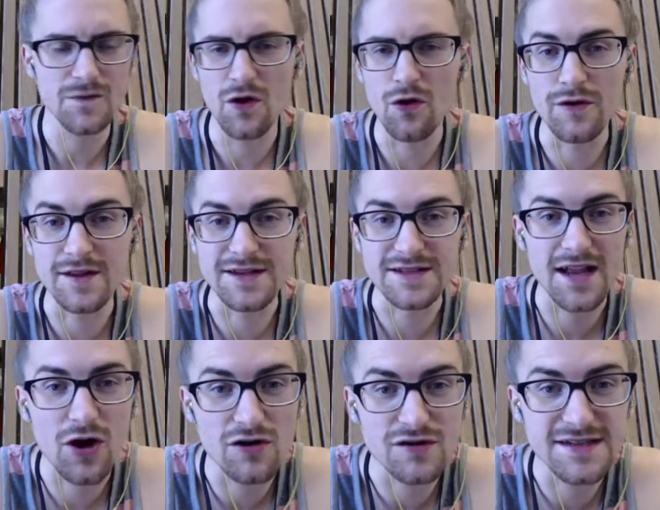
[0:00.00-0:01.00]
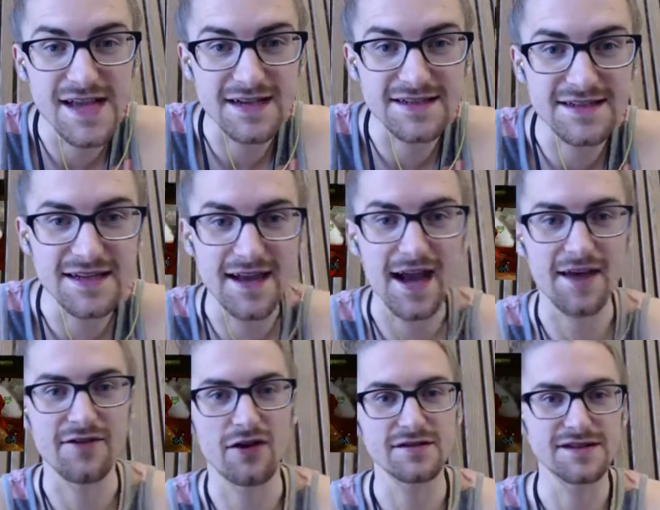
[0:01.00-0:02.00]
or this like RCXD. Yeah,
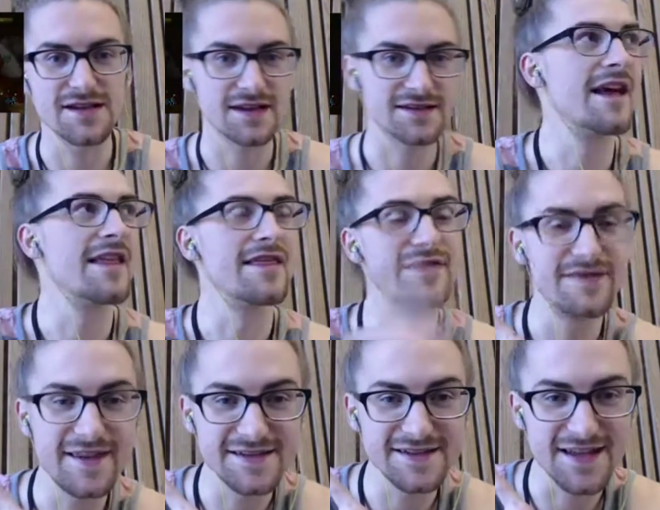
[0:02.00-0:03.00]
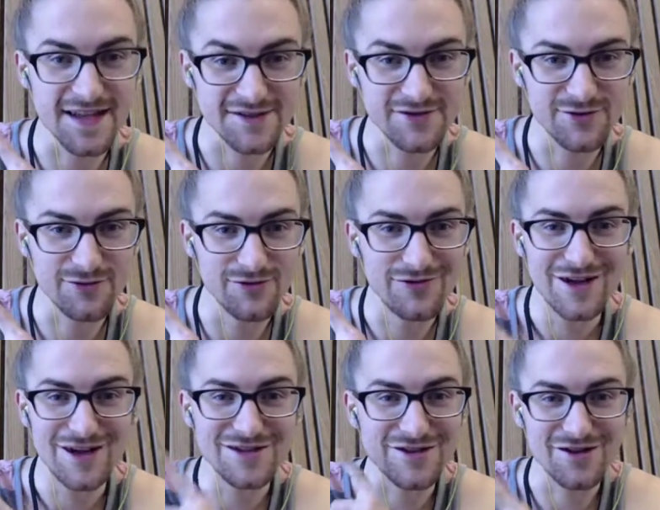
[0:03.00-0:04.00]
the RCXD. This thing is cool.
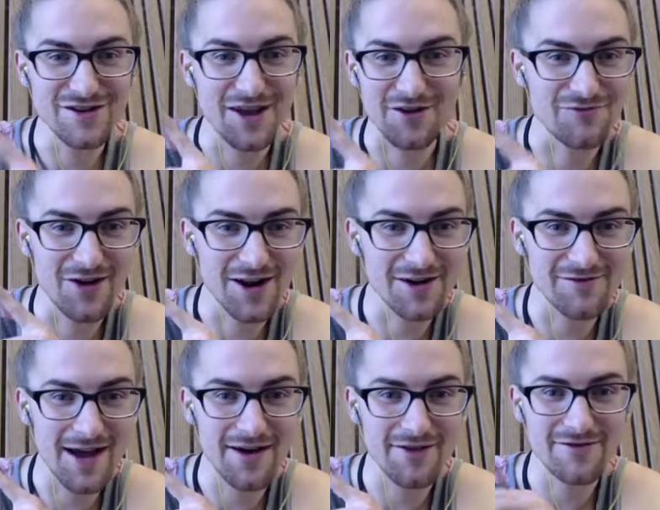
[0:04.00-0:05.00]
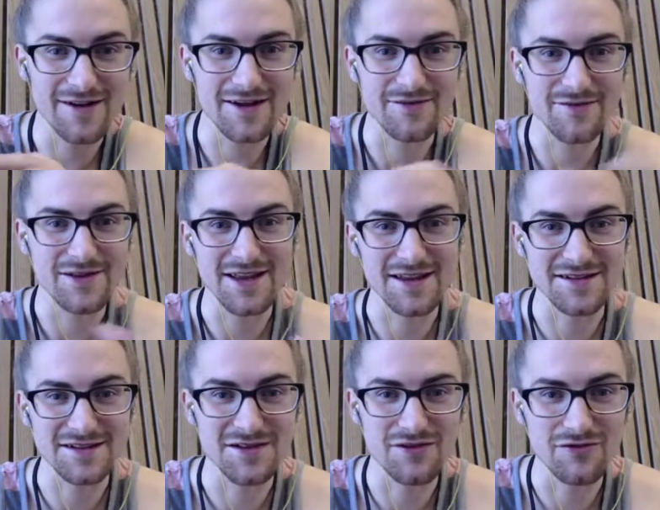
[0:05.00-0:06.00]
So you're like running around with like
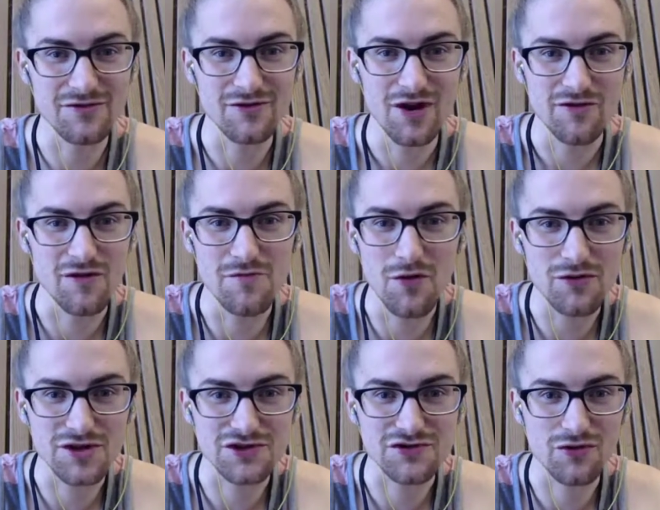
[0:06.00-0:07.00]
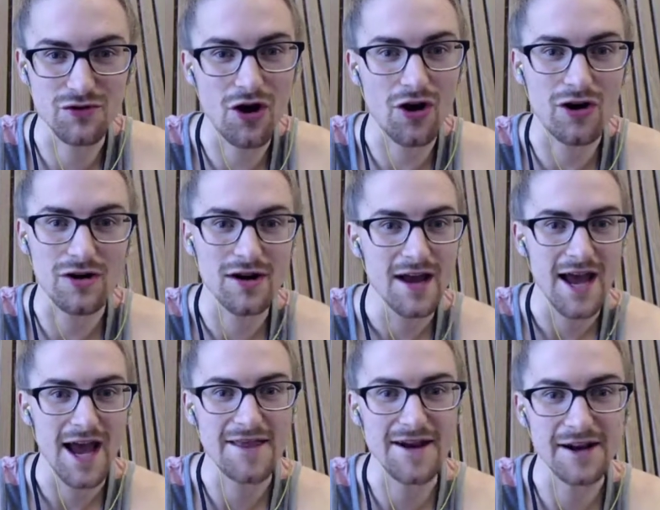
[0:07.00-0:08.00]
this little remote control car,
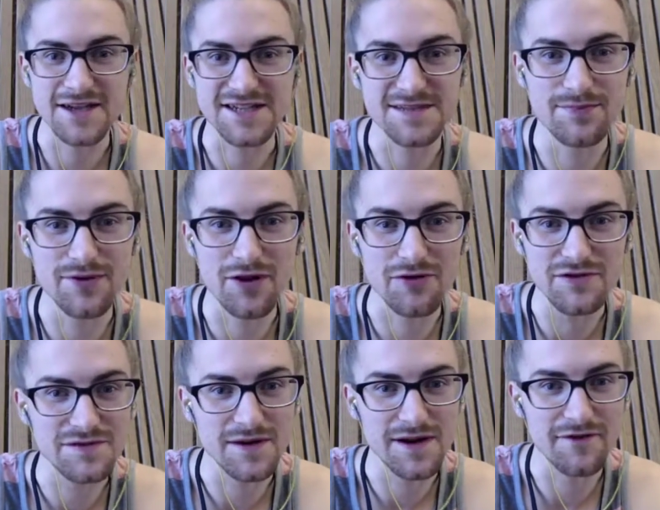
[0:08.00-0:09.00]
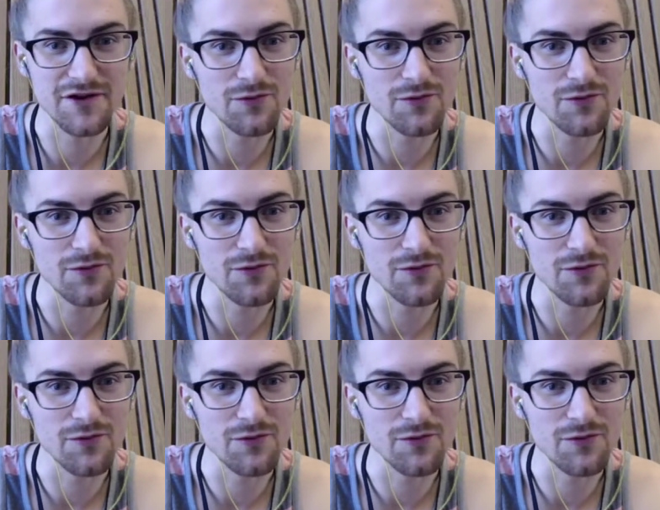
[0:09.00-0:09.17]
and then it explodes whenever you